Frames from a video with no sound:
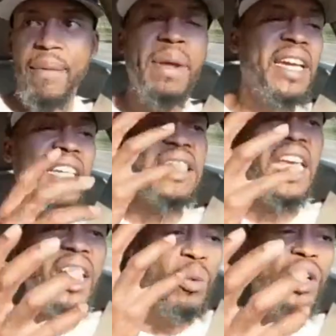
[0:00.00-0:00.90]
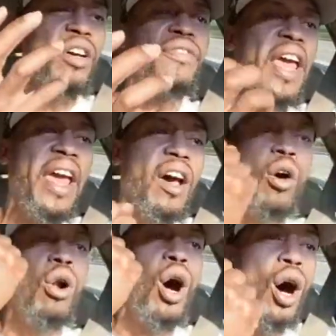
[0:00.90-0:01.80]
because he would have
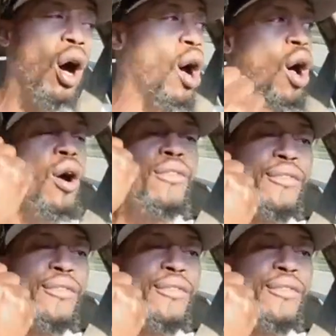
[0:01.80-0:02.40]
held all